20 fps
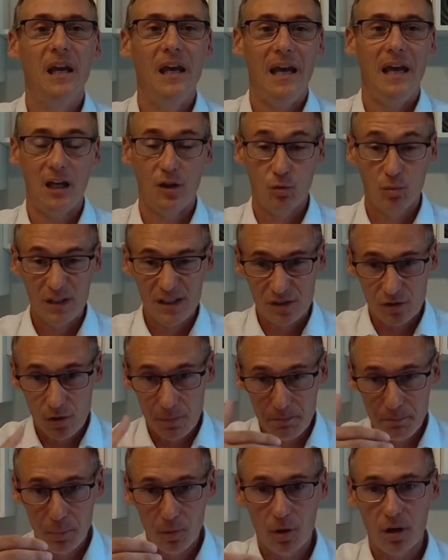and we
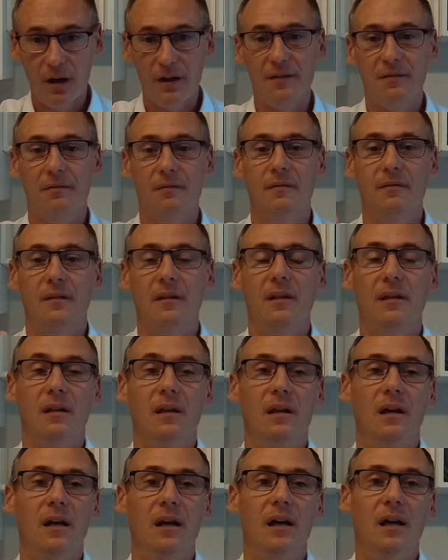support
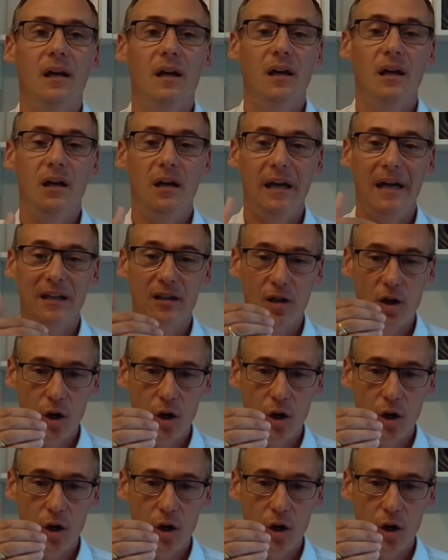and